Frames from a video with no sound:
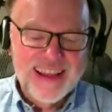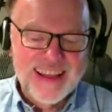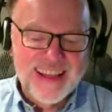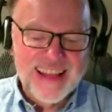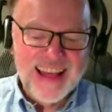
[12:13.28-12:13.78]

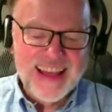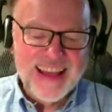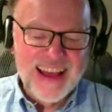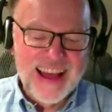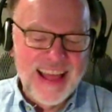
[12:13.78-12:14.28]

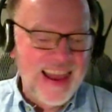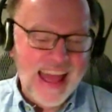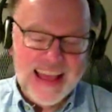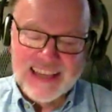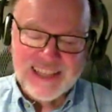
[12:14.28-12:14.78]

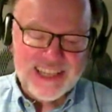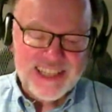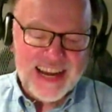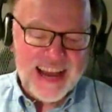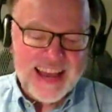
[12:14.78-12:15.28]
as I
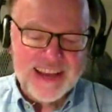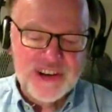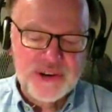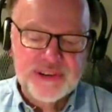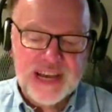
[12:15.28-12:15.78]
said, I had
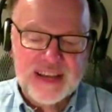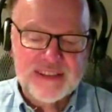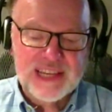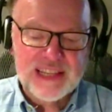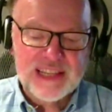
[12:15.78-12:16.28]
no
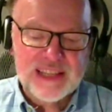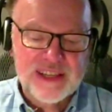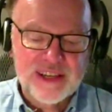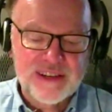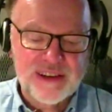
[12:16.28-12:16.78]
doubt that
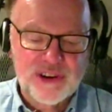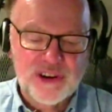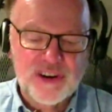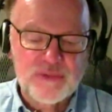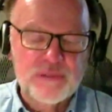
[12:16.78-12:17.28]
the
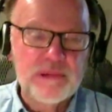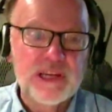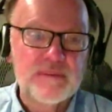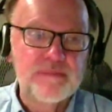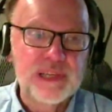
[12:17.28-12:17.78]
GERD would be
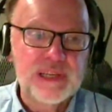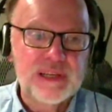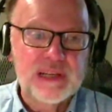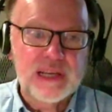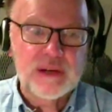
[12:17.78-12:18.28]

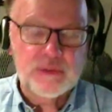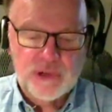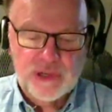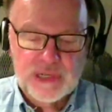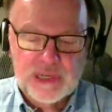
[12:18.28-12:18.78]
completed, and it
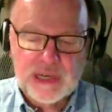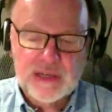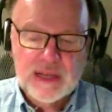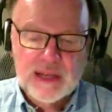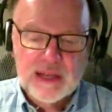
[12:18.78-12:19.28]

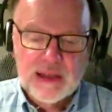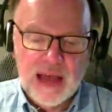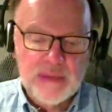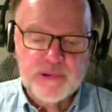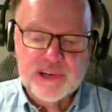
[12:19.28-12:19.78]
would.
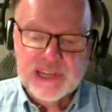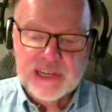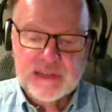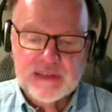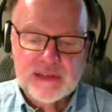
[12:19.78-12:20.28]
I
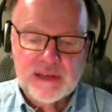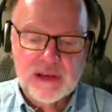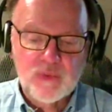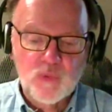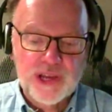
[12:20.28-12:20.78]
predict
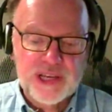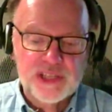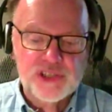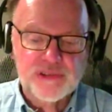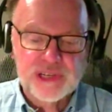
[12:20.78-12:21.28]
when
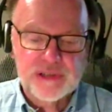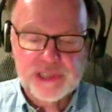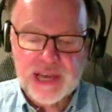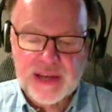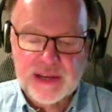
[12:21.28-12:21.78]
history looks
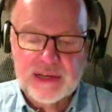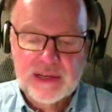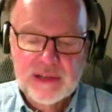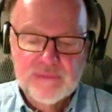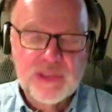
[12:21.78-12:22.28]
at it,
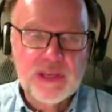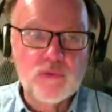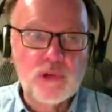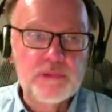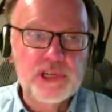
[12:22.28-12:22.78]
it
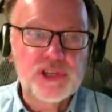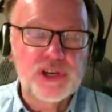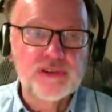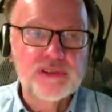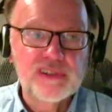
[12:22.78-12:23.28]
will be
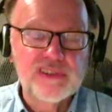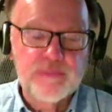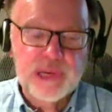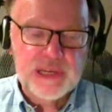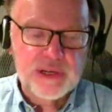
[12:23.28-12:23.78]
shown to have
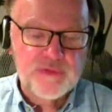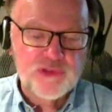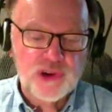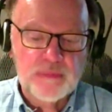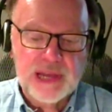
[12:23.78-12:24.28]
been of
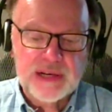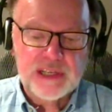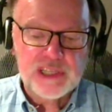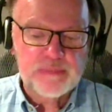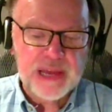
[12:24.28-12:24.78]

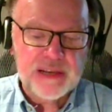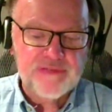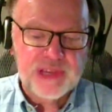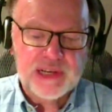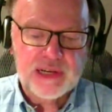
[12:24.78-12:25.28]
tremendous
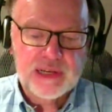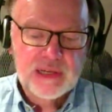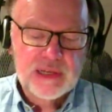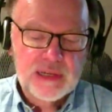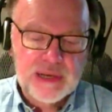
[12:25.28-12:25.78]
benefit,
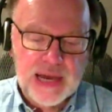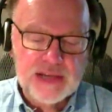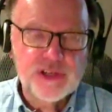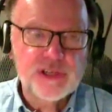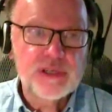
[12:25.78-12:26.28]

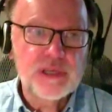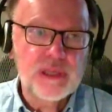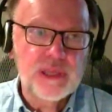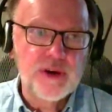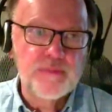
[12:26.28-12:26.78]
not just to
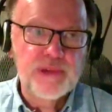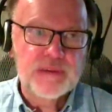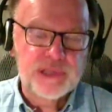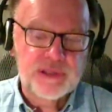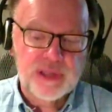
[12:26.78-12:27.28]

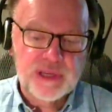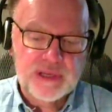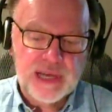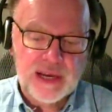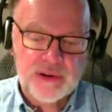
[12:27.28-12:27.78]
Ethiopia, but to the
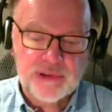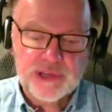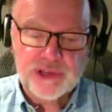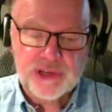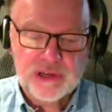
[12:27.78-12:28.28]
entire
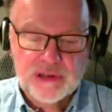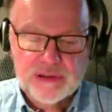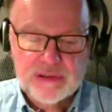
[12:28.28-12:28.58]
region.